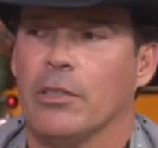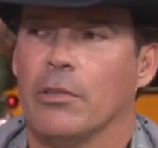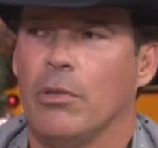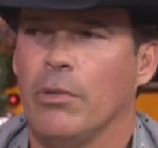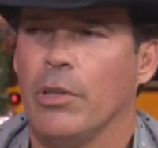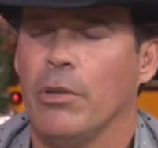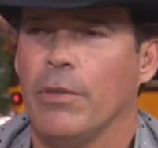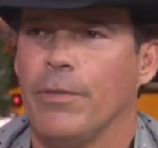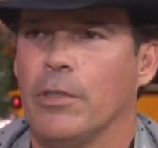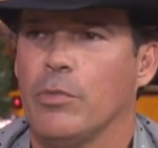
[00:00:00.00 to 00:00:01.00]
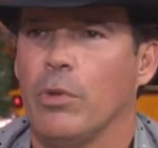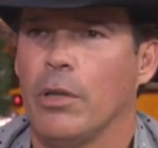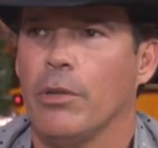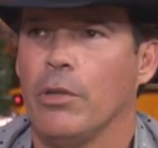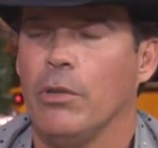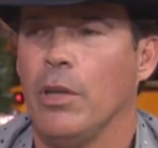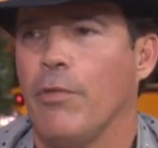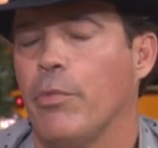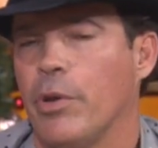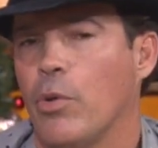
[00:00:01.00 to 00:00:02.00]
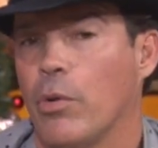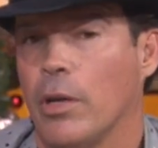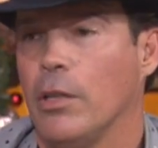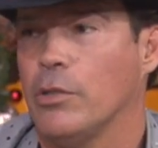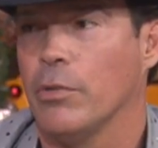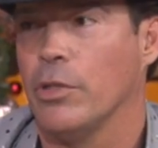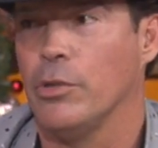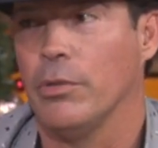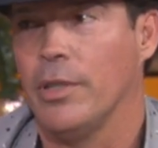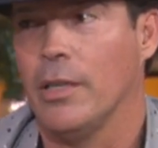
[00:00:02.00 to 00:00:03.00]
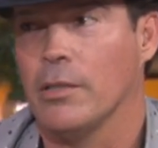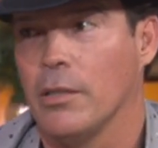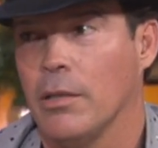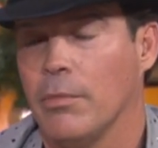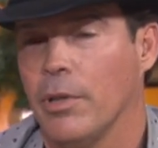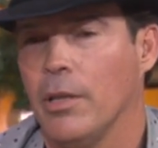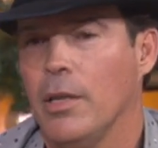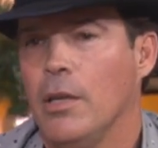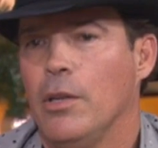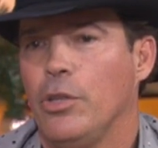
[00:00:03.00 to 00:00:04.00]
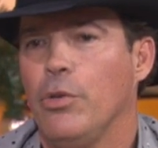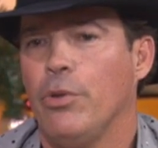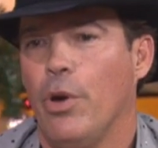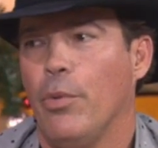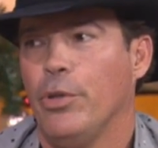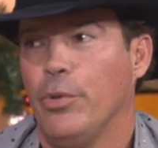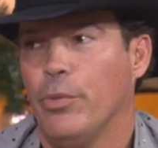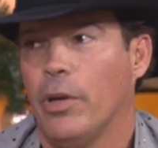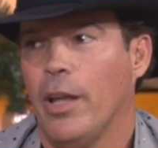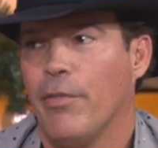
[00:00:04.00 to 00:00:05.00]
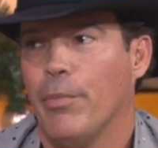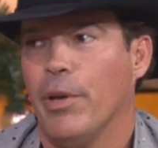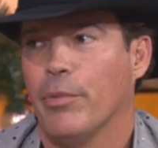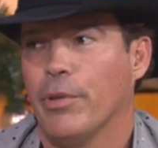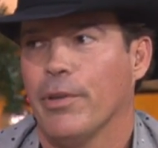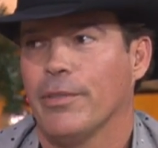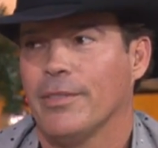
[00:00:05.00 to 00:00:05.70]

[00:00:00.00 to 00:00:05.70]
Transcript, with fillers: a little, you know, if it's really, you, you never record any song that you don't think is a hit. But sure. You know when you really have a big one, mm -hmm.